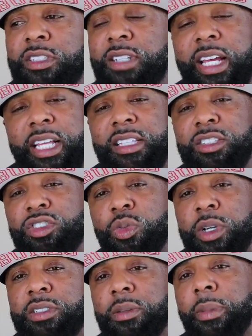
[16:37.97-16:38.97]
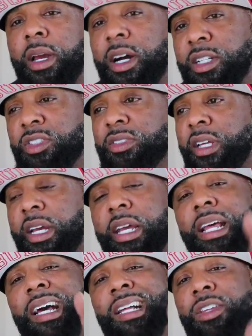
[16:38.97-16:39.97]
Let's not get this twisted, man.
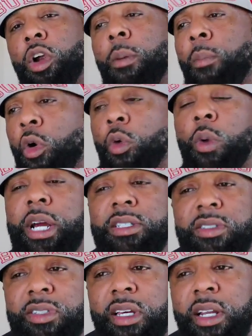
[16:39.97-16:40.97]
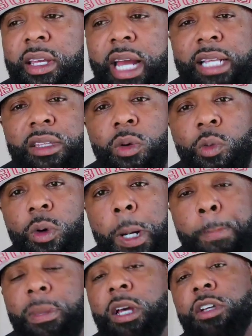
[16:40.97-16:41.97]
Understand there are more ways to skin a cat than
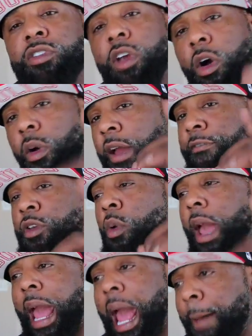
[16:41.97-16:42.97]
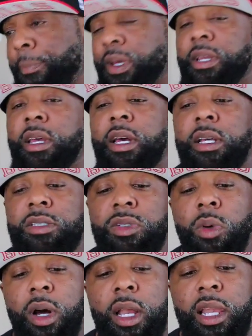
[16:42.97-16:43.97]
one. So if you happen
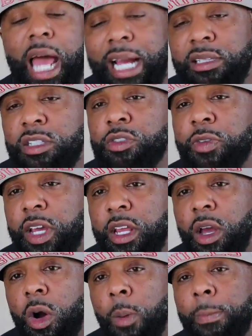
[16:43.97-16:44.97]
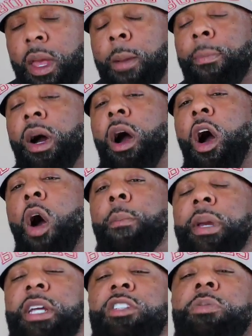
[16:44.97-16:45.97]
to like this video, by all
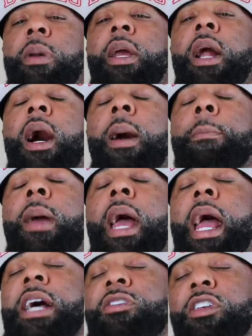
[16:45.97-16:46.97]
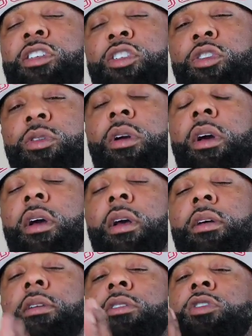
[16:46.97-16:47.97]
means, man, I'm asking you
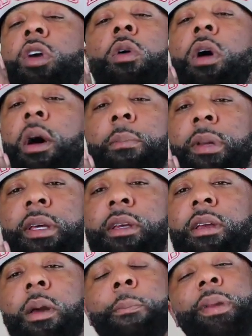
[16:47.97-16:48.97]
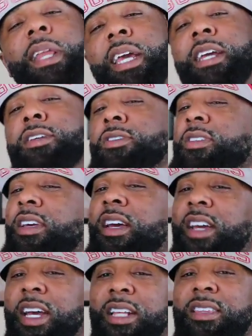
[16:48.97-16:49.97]
so humbly, please
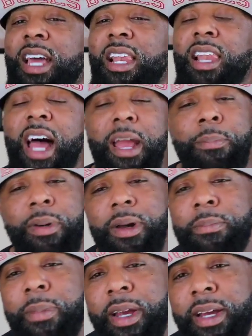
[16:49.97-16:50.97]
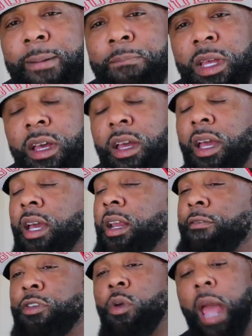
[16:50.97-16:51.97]
hit that like button, man. And
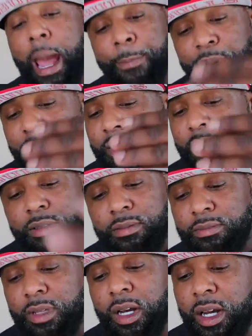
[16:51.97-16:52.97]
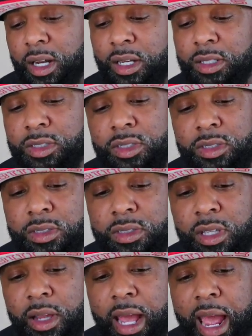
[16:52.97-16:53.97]
if you happen to
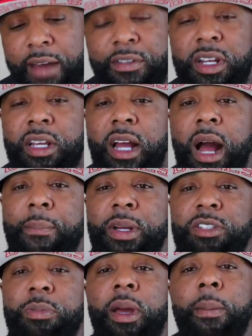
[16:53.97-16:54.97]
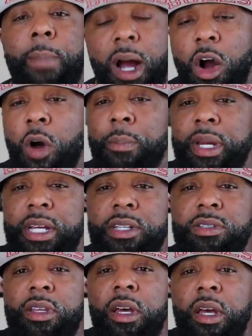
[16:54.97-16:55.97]
have any comments, man, by all
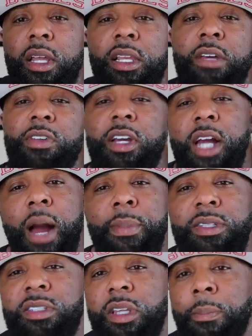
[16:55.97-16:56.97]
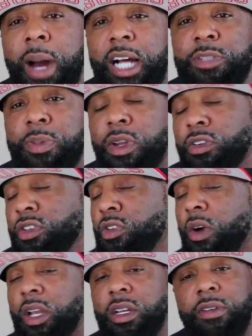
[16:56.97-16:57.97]
means, leave your comments in the box below. You
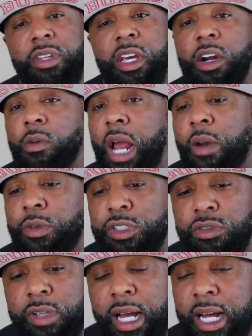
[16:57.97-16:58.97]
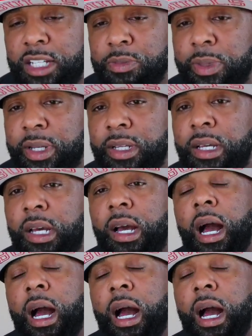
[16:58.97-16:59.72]
know I love to interact with you guys, man.